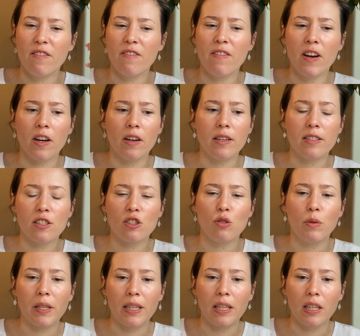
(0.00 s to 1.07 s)
very
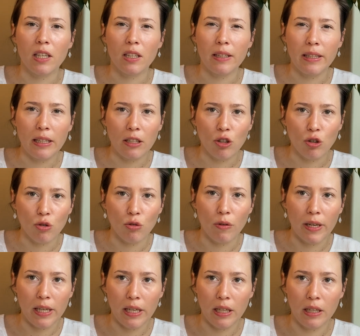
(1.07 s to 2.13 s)
squeaky clean
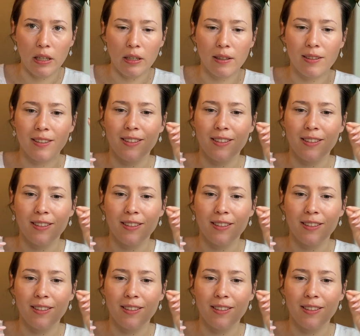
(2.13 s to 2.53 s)
green